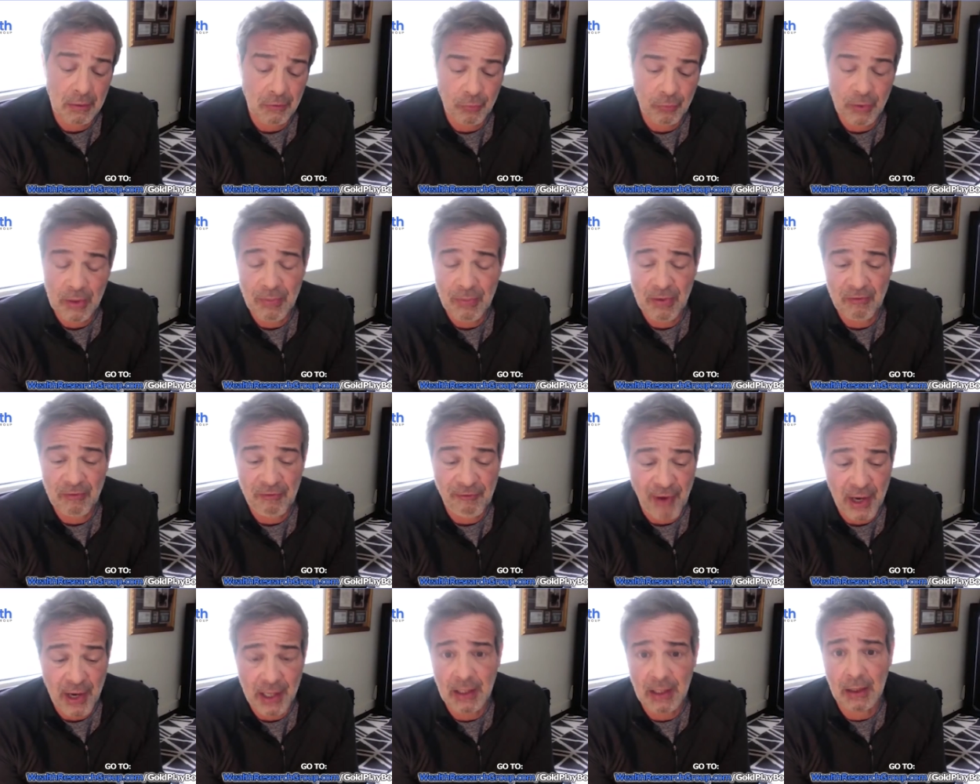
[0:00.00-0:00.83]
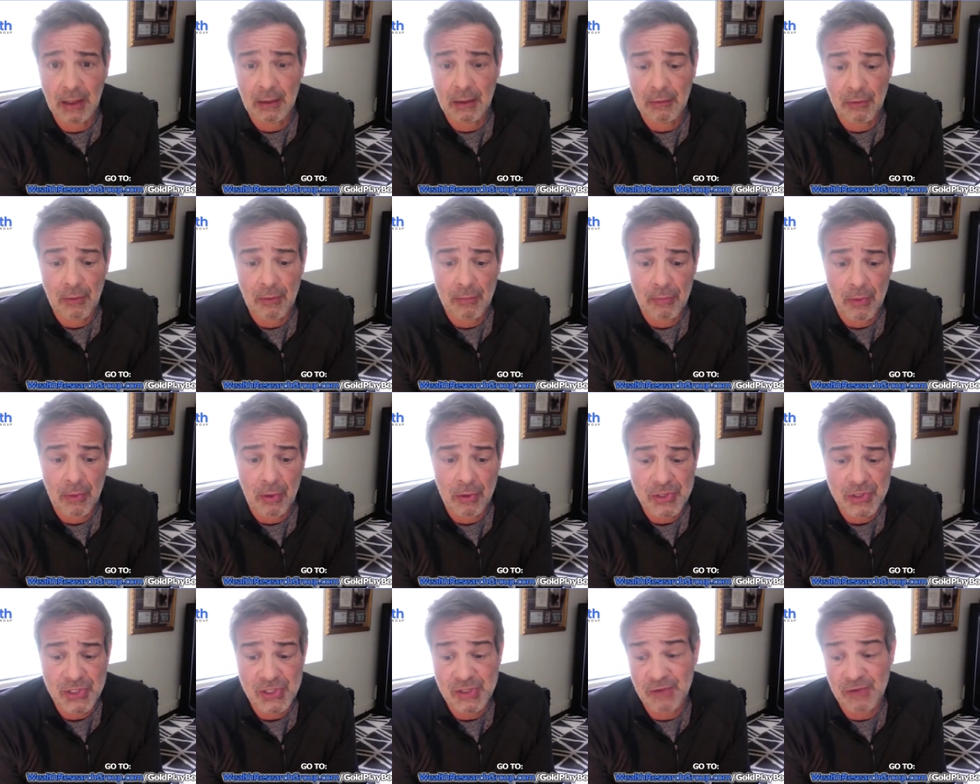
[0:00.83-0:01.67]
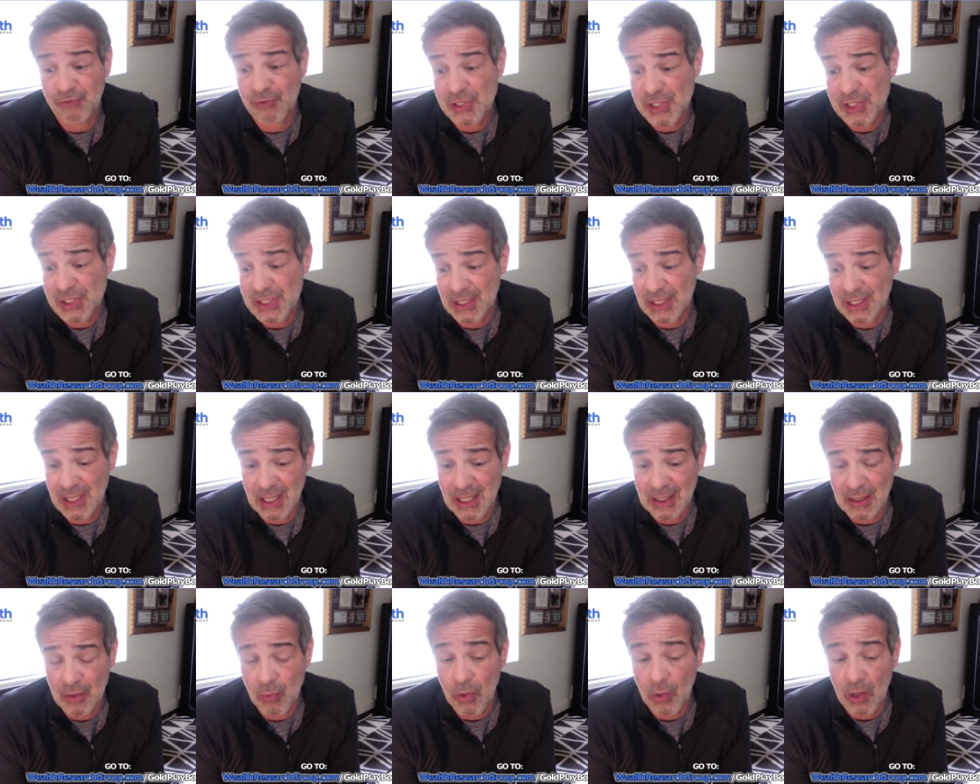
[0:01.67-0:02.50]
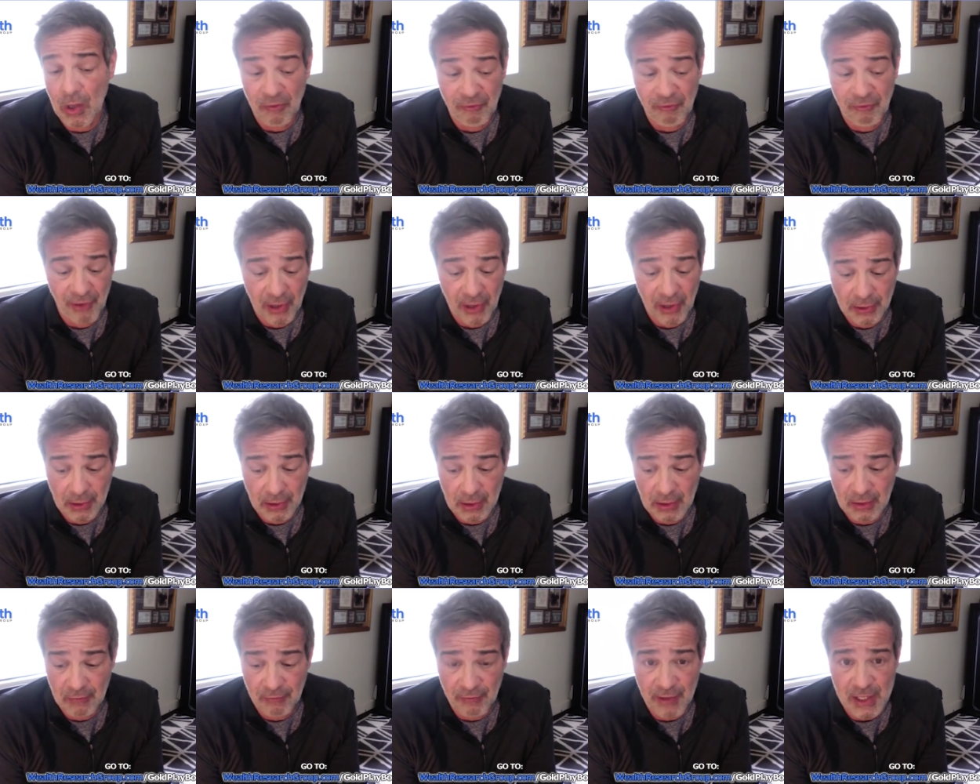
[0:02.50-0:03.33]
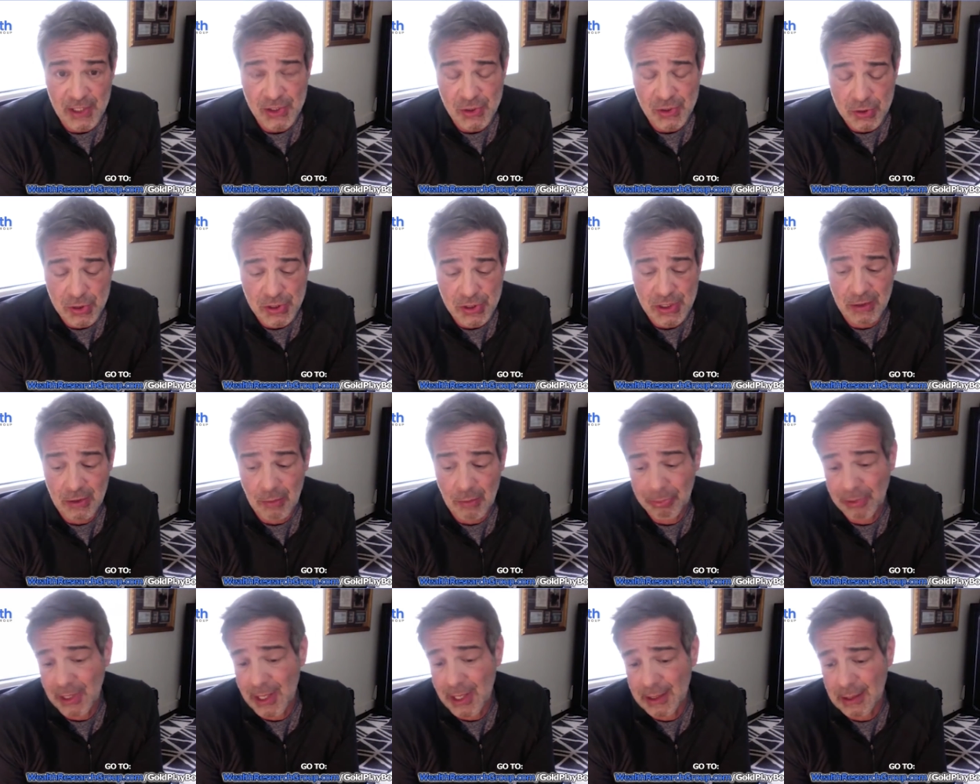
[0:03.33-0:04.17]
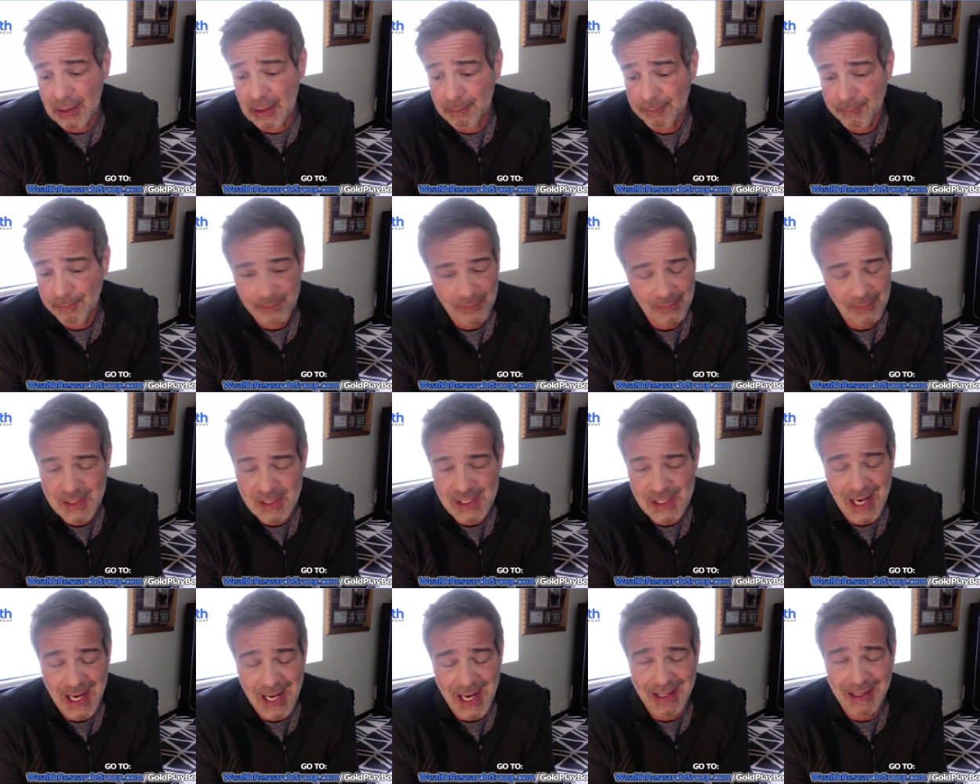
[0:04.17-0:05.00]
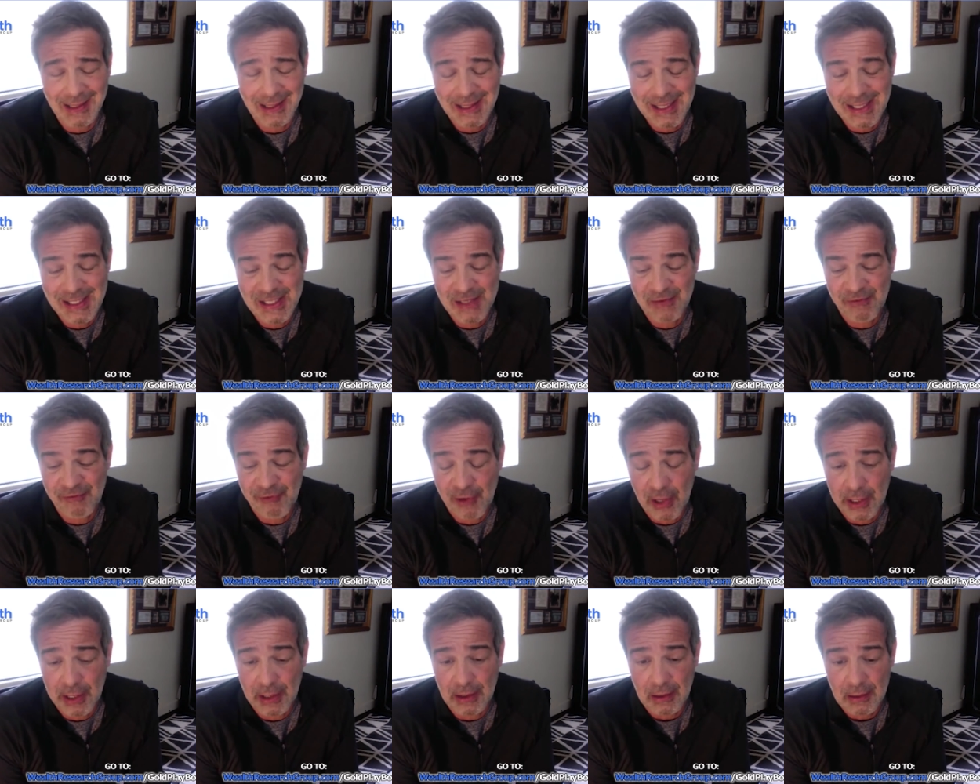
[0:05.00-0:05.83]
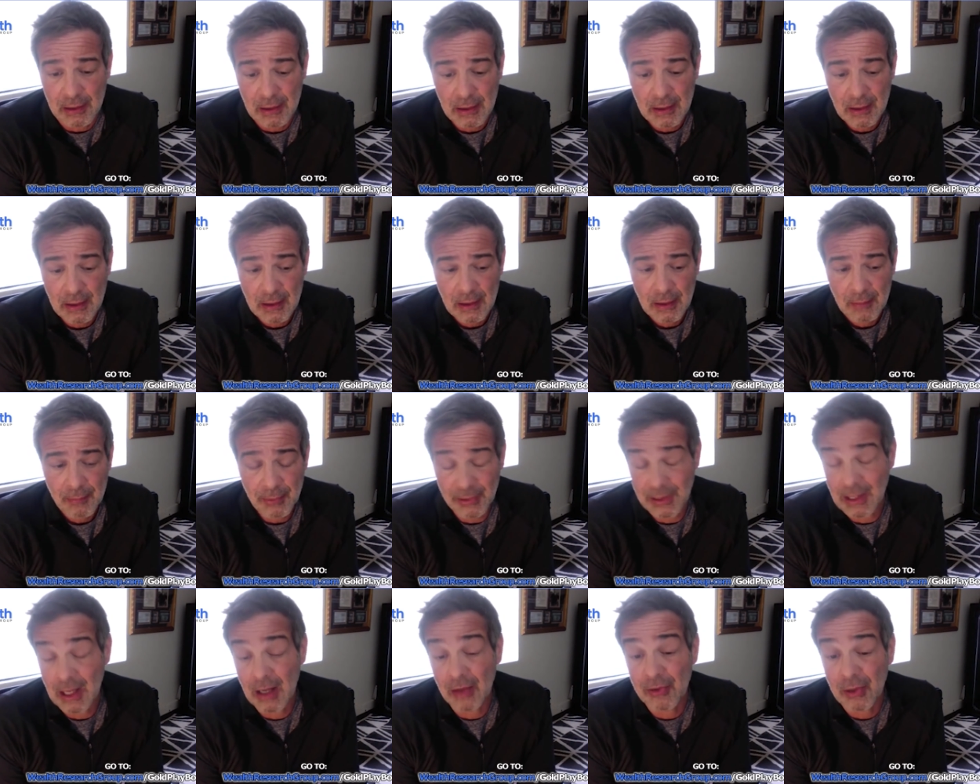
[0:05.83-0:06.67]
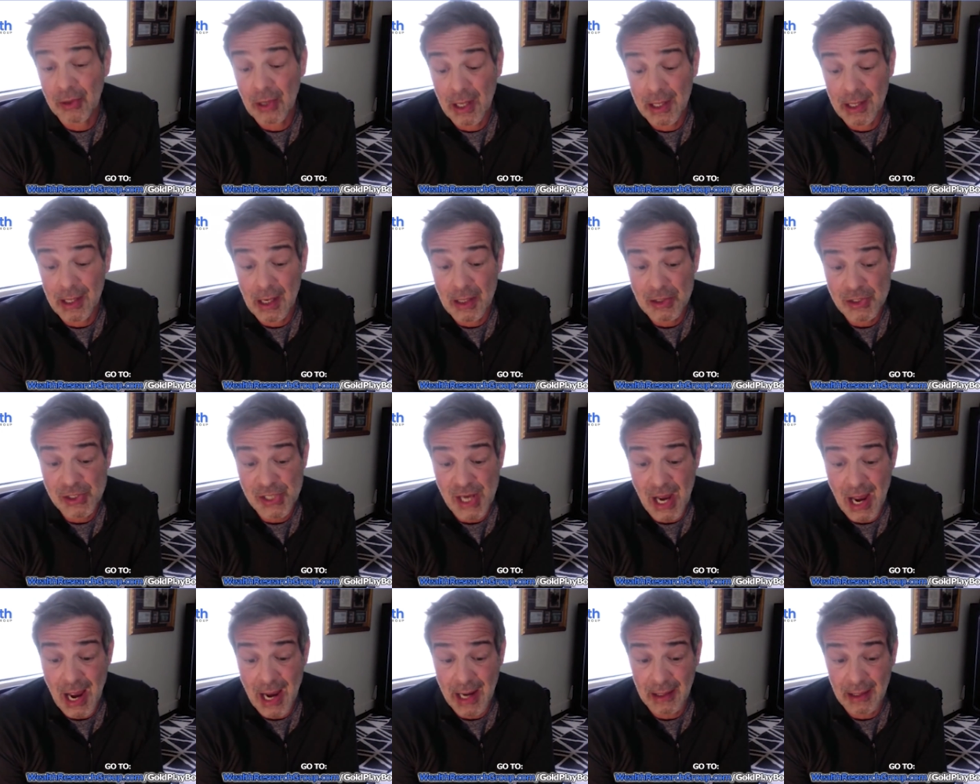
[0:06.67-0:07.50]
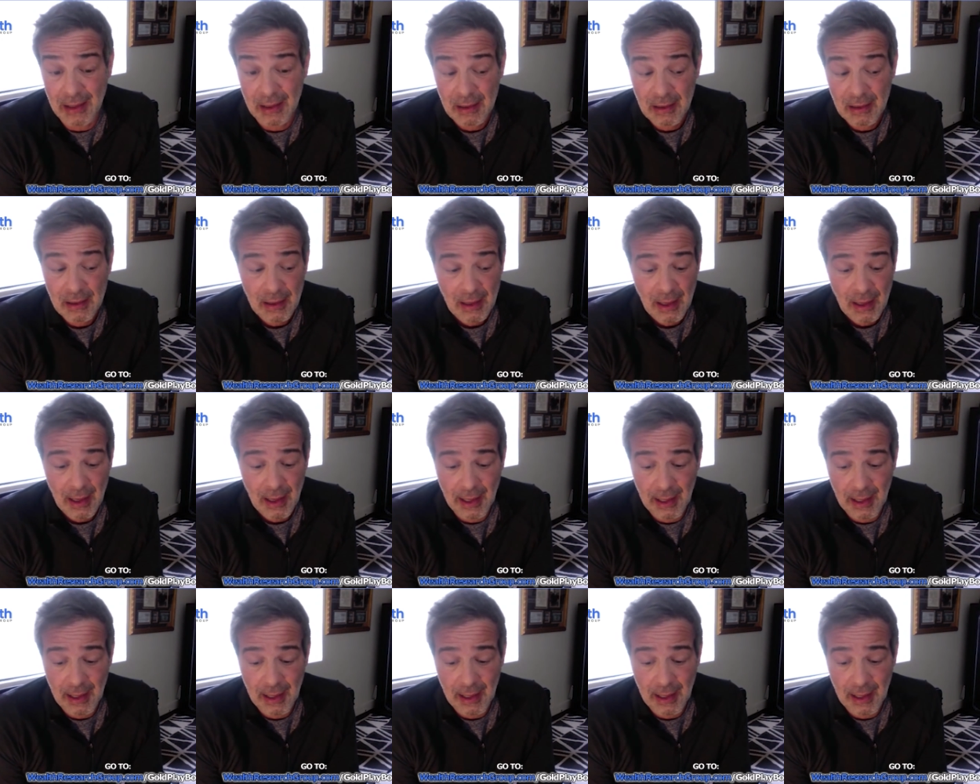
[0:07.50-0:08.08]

years, we've been fighting the most sophisticated, well-funded investors on the planet. It's not an easy fight, but now they're on our side.